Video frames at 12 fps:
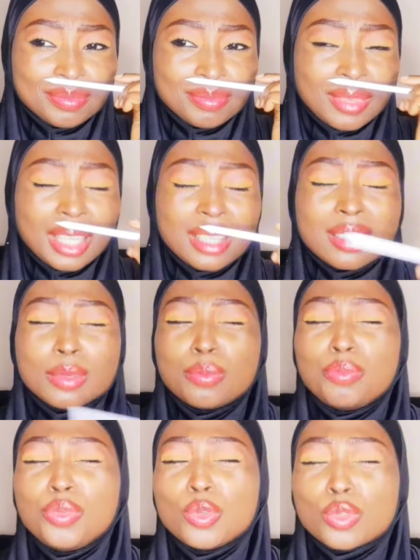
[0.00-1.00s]
It's a
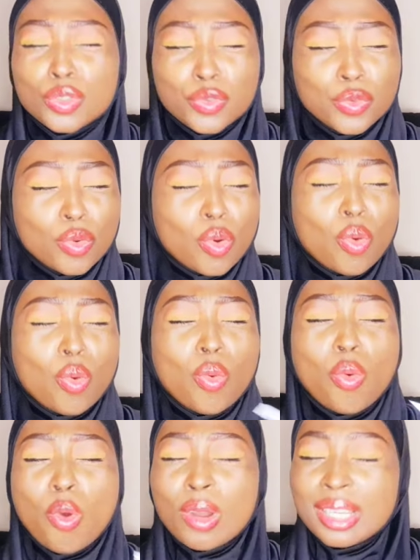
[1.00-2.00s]
beautiful
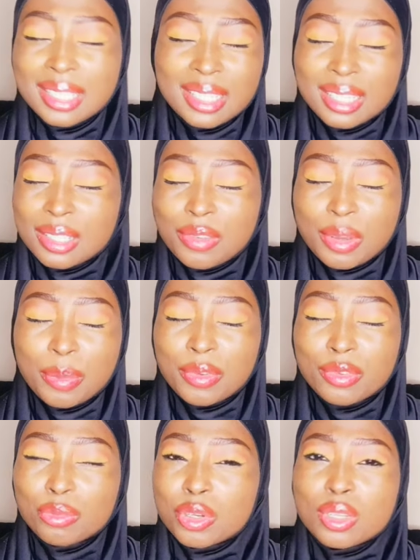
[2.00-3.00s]
quality Lattafa
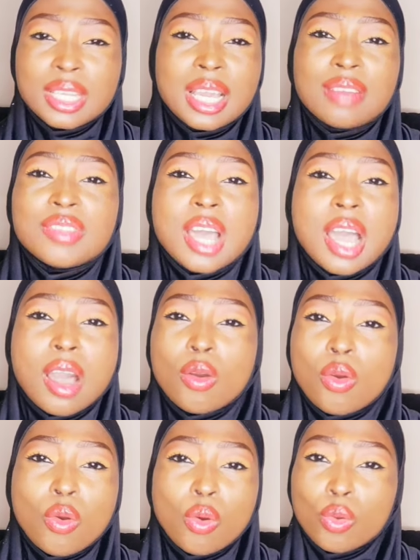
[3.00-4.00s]
perfume. It doesn't have that
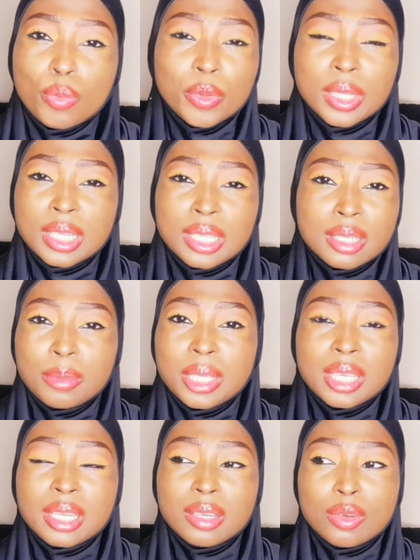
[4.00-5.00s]
alcohol opening in the
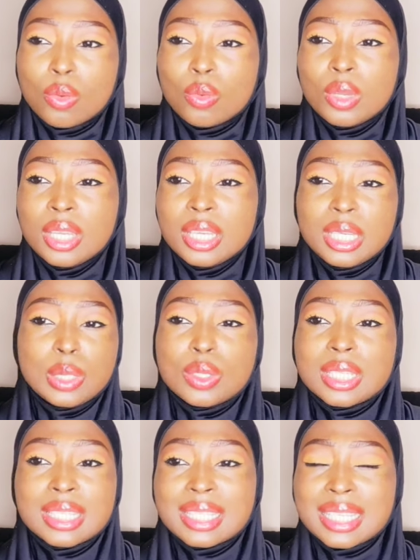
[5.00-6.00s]
beginning. No, it
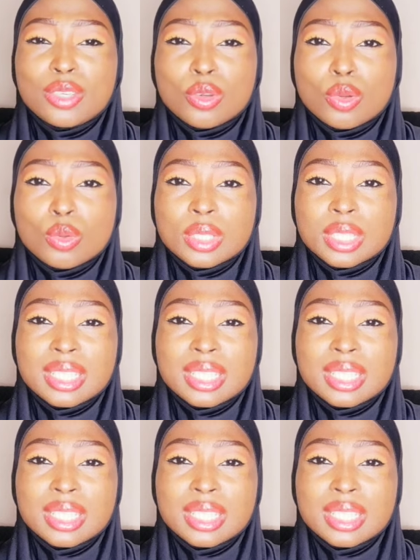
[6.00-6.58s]
doesn't sting your nose.